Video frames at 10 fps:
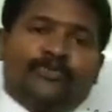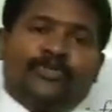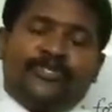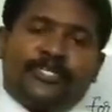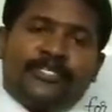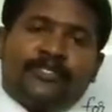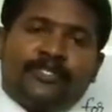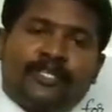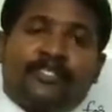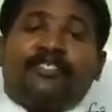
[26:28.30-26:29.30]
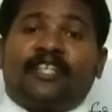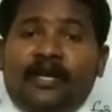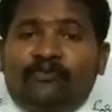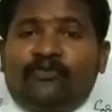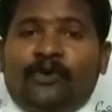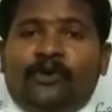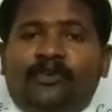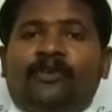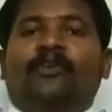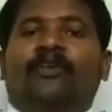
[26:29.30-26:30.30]
This is time for
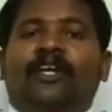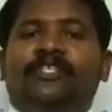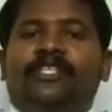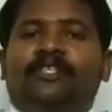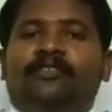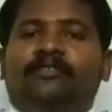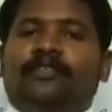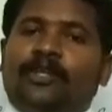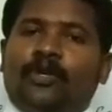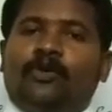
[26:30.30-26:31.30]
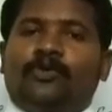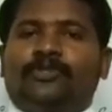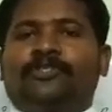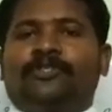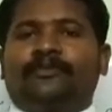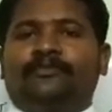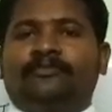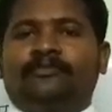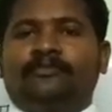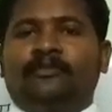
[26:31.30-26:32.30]
writing notes.
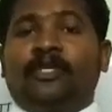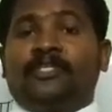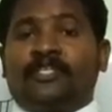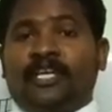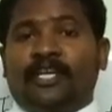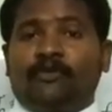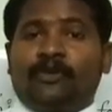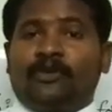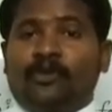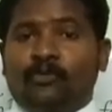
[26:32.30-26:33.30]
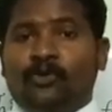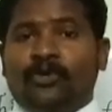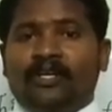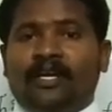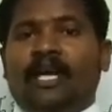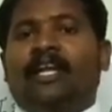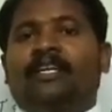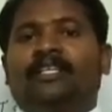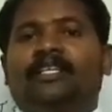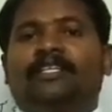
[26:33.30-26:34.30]
Please take your notebook
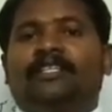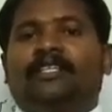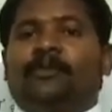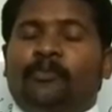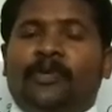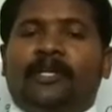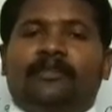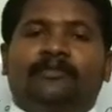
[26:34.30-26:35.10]
and pen.